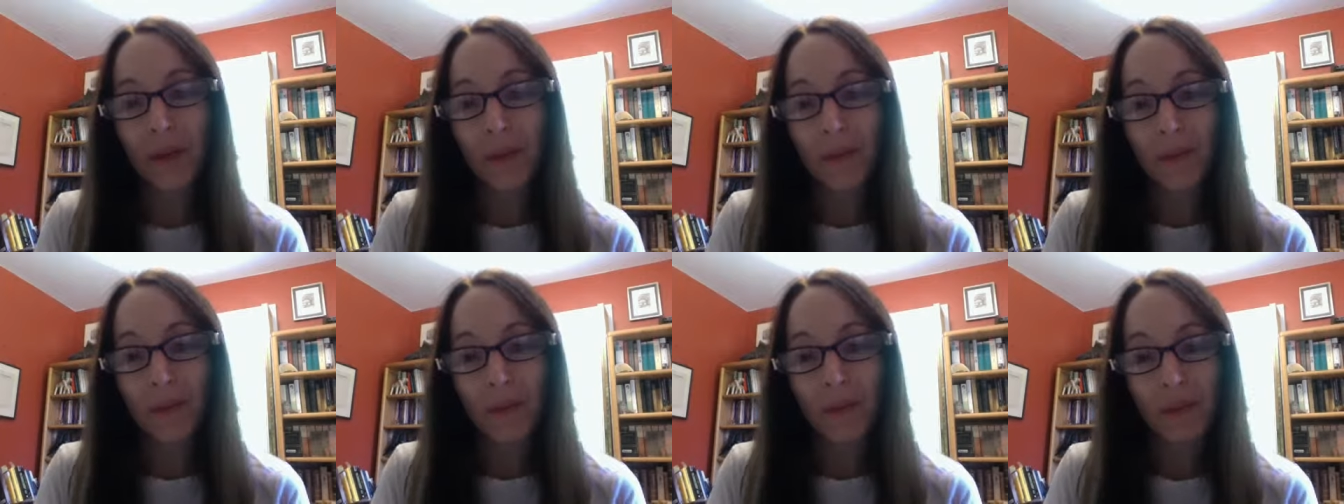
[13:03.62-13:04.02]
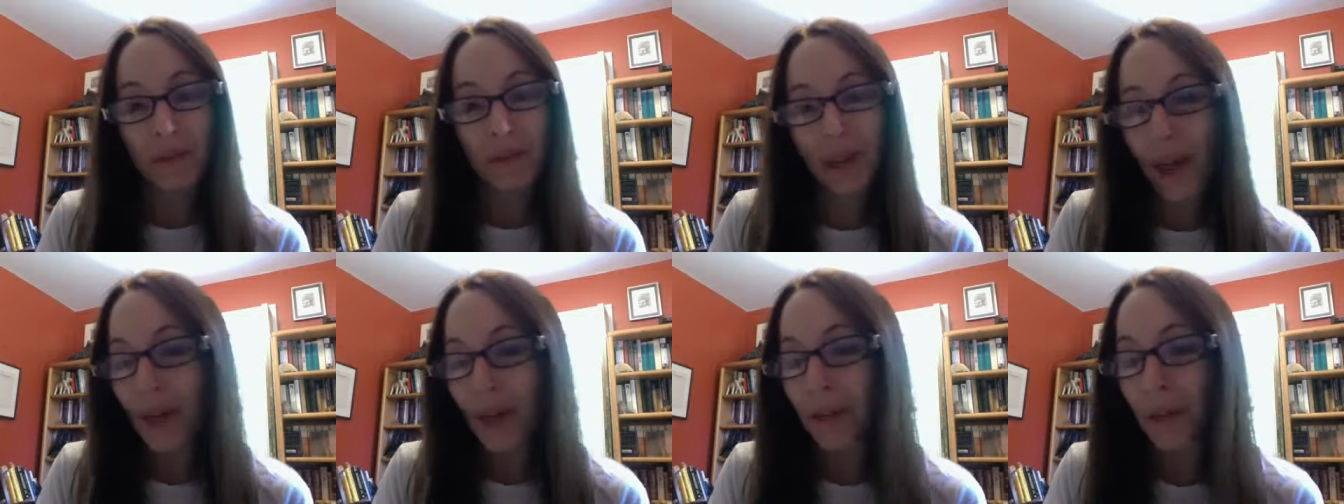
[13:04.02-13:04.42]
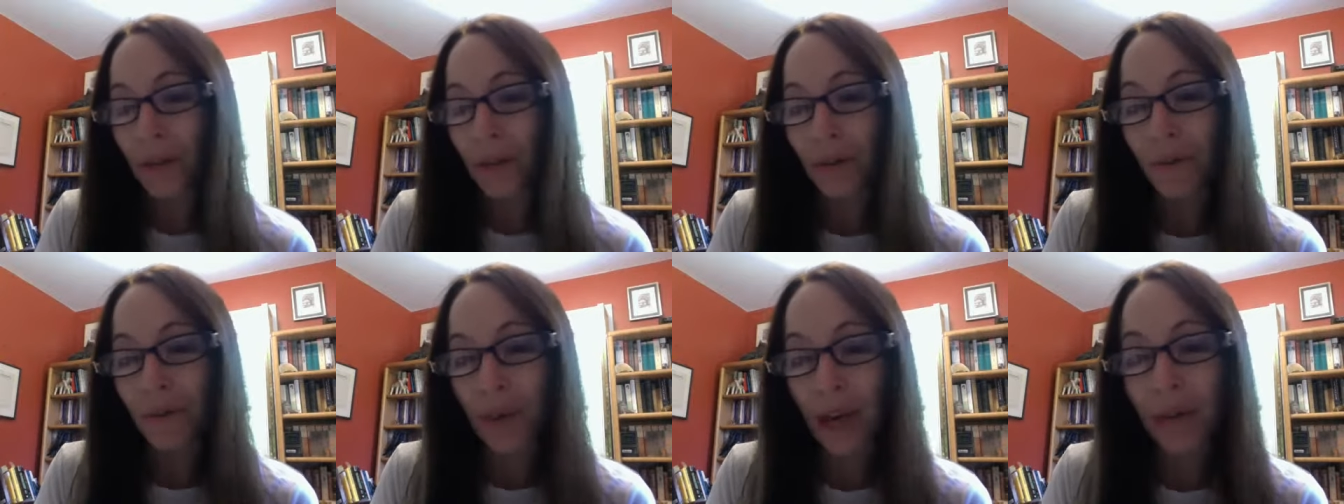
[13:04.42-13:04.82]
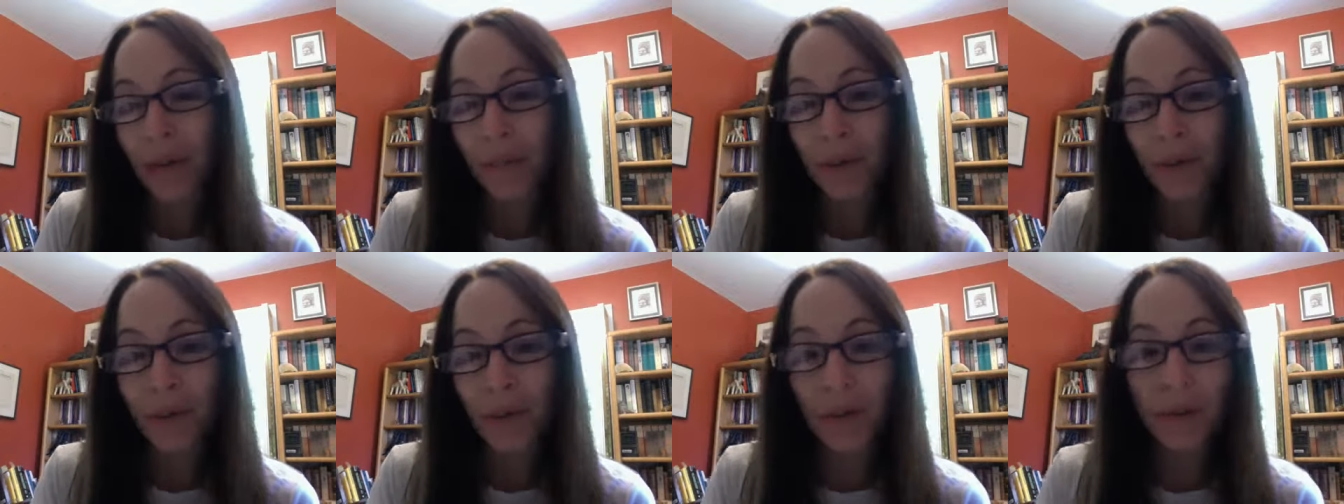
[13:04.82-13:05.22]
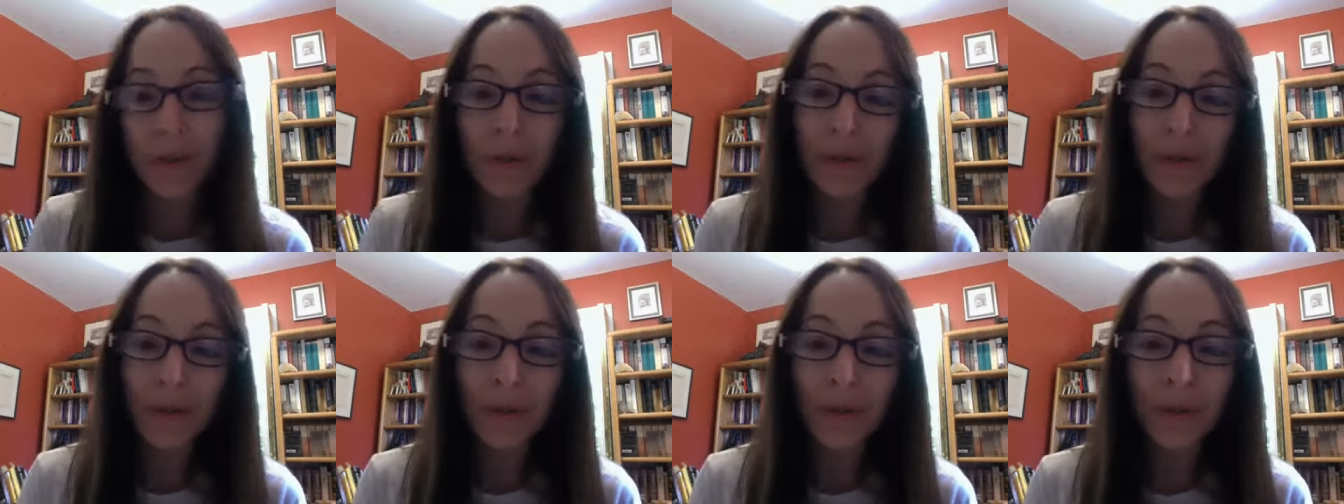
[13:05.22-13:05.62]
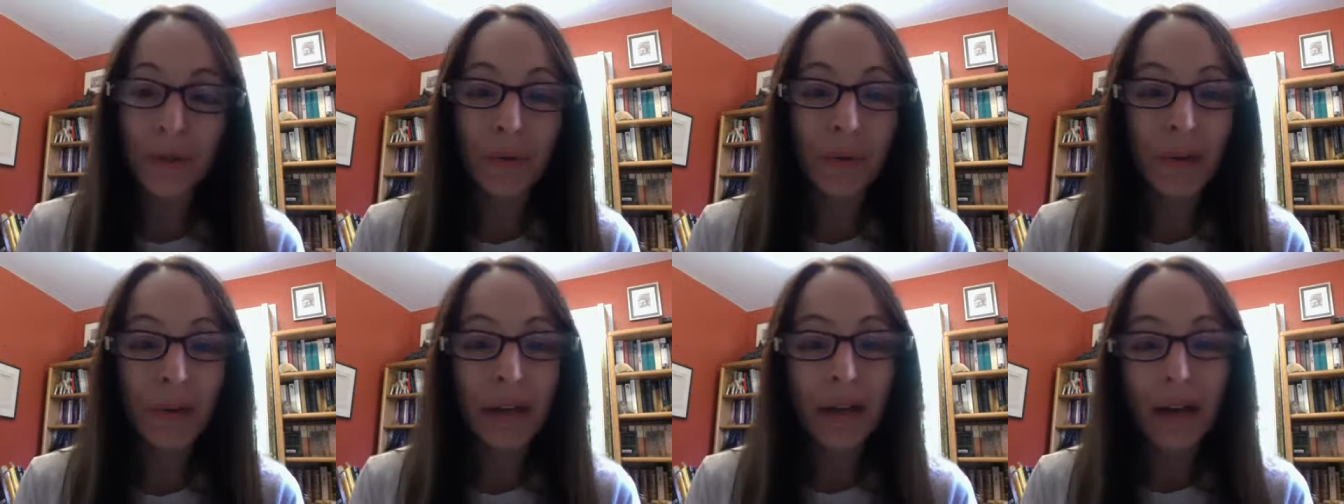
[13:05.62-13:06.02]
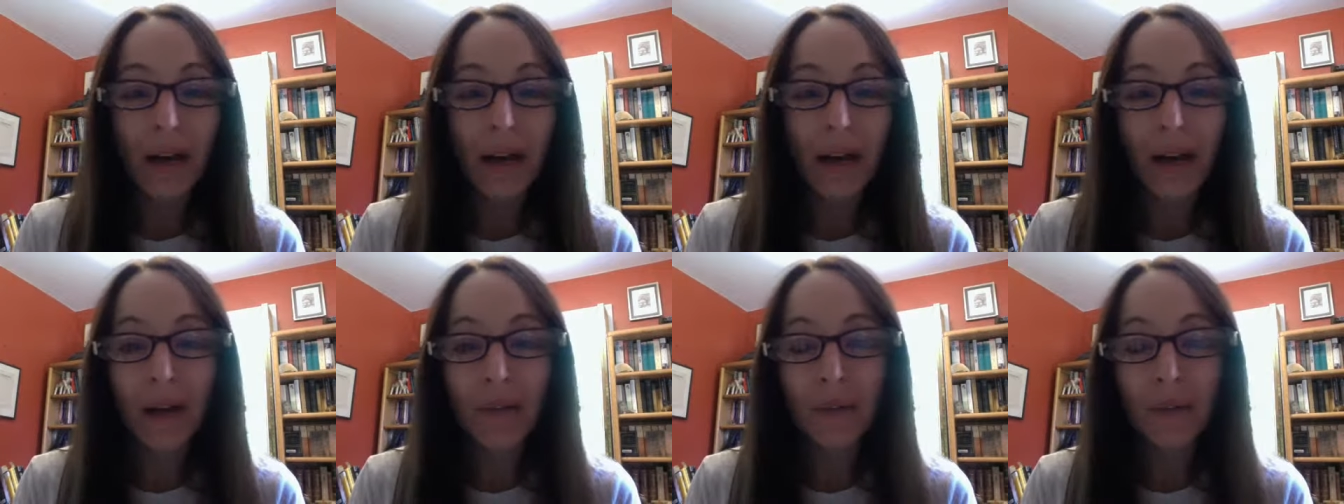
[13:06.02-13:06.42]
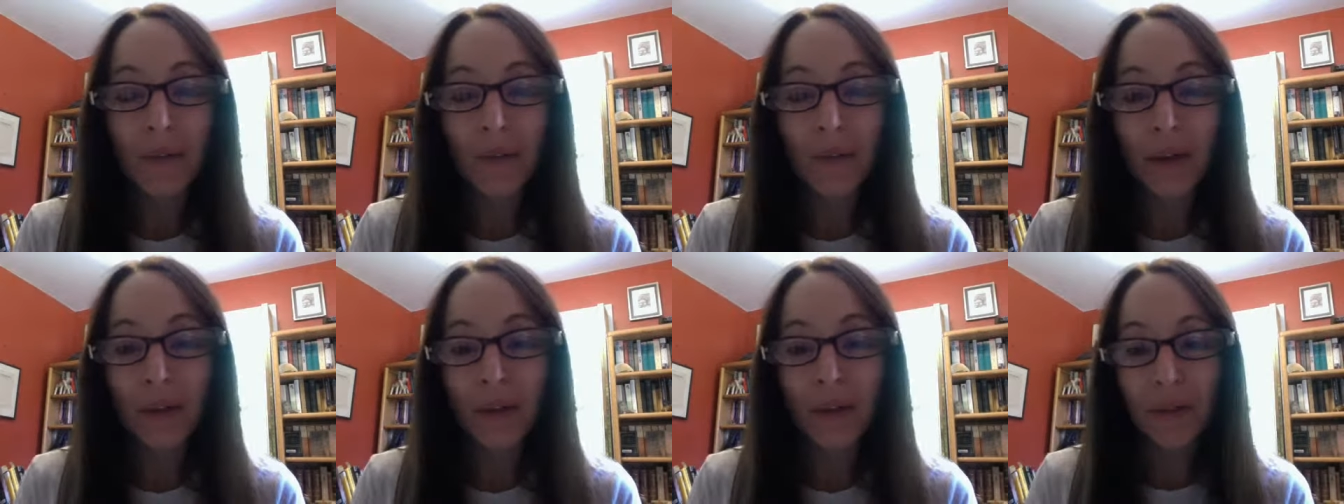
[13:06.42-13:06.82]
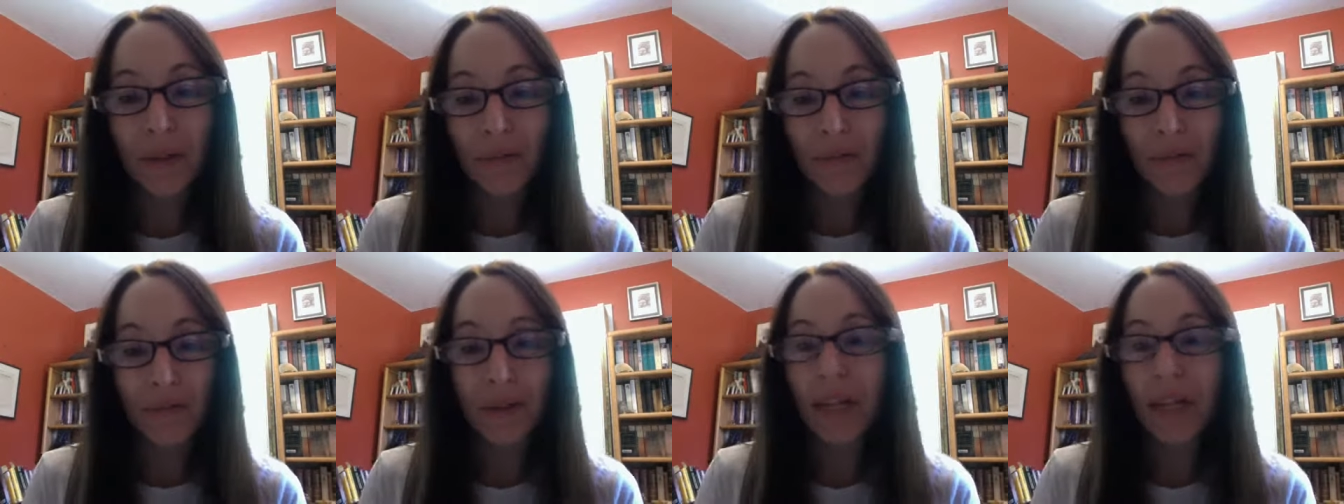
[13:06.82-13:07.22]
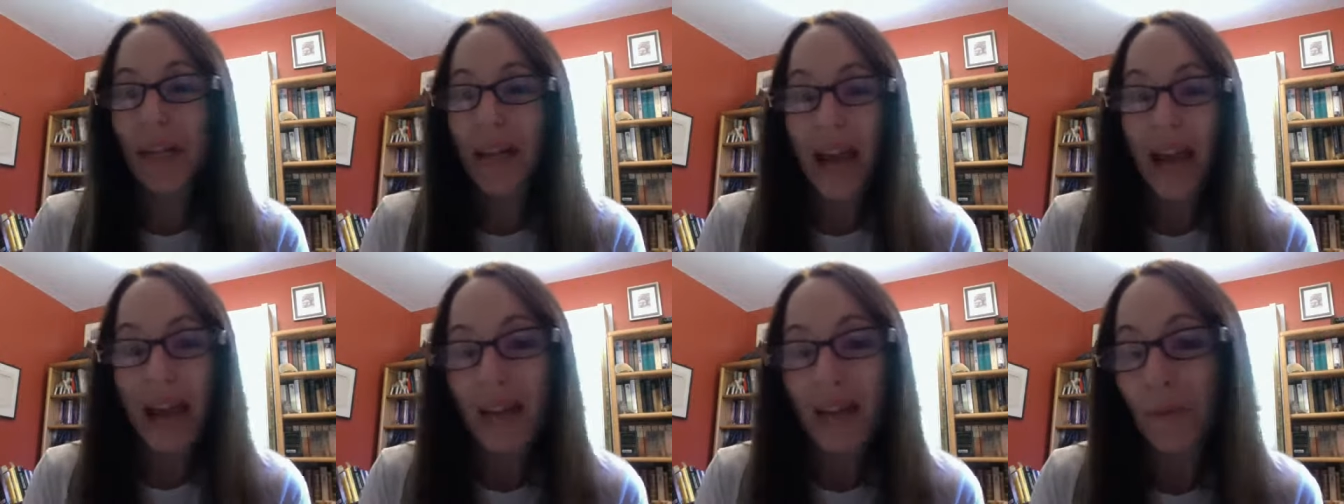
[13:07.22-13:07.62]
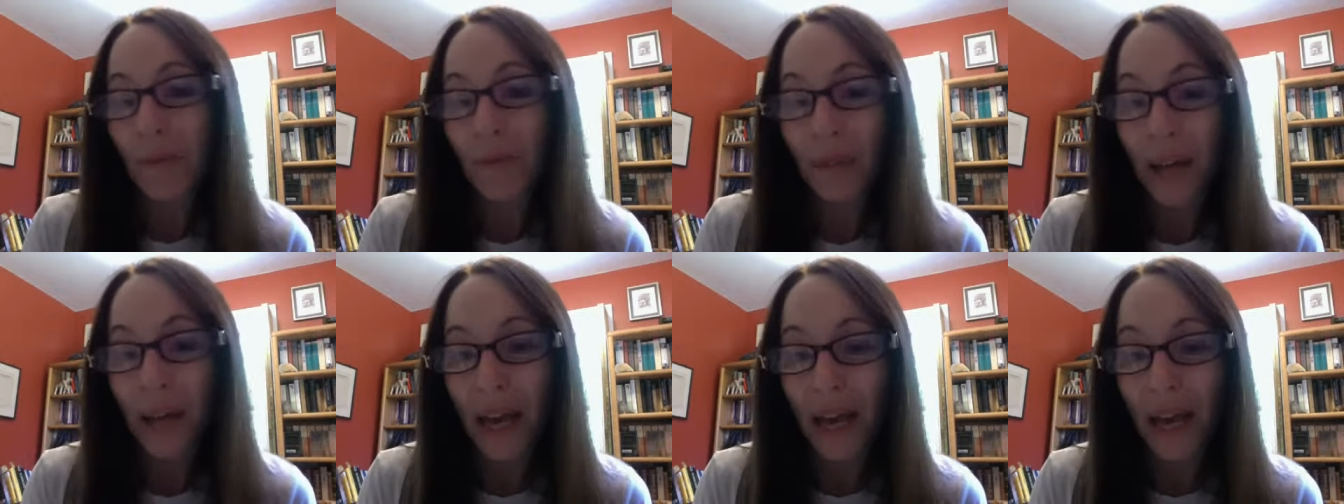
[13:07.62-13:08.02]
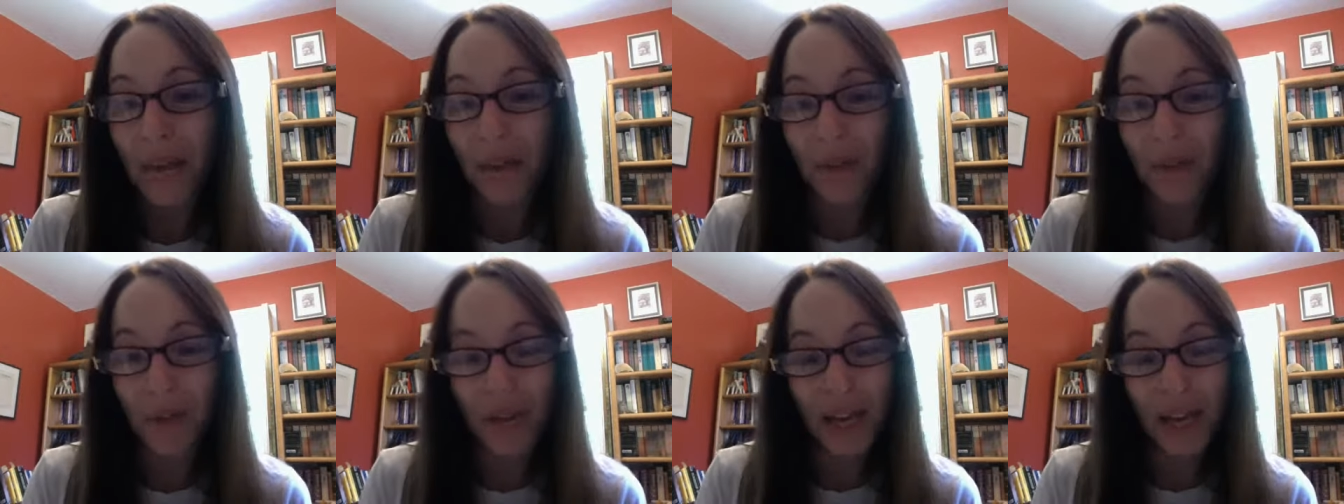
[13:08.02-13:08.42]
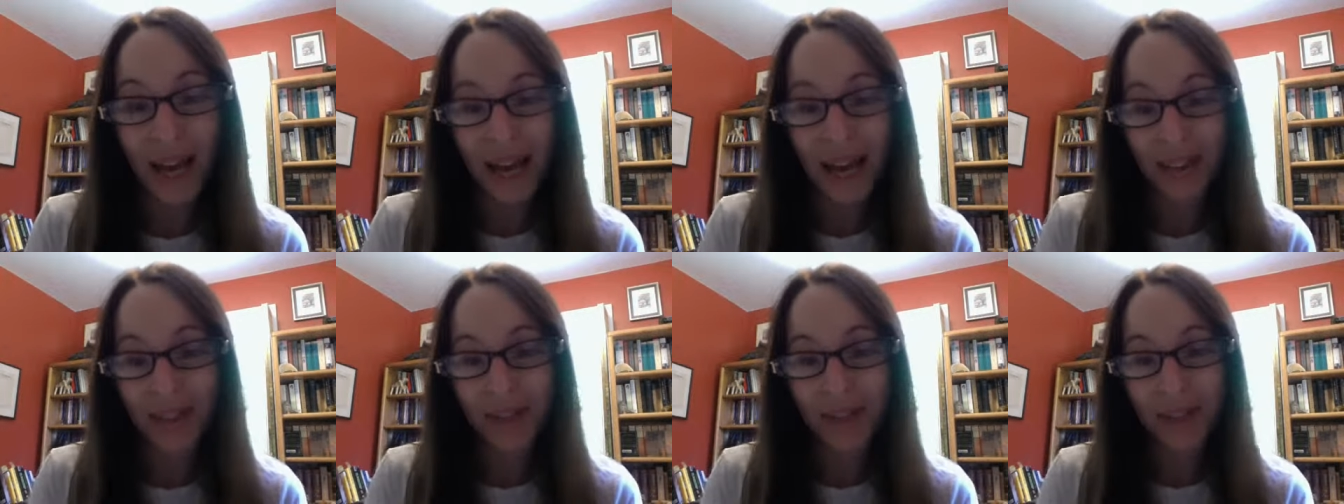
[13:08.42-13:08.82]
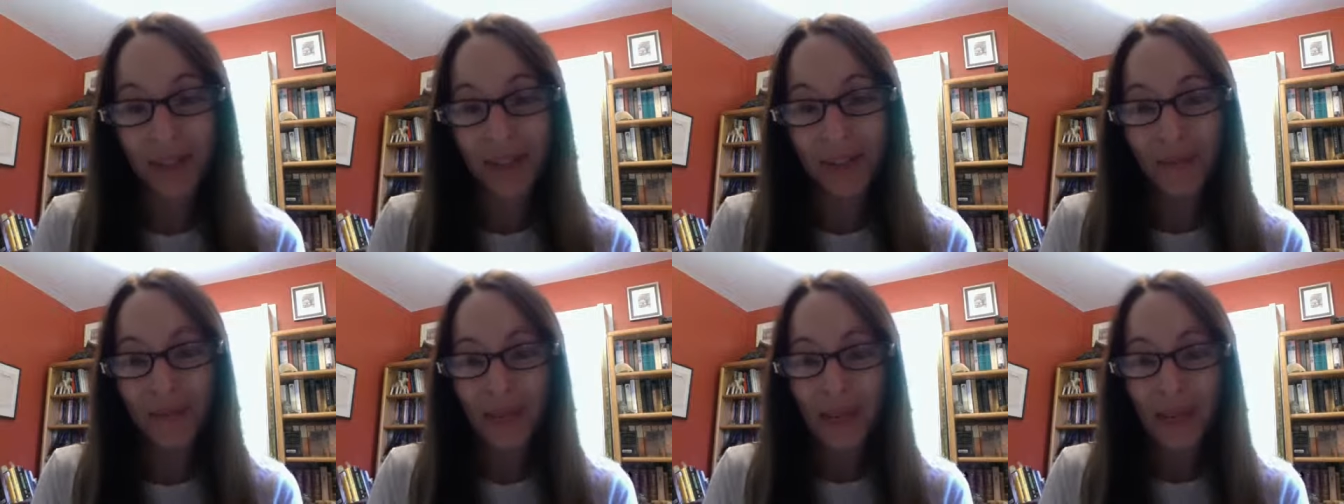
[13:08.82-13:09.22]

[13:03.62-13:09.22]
the style that you might be used to with reading animal behavior texts.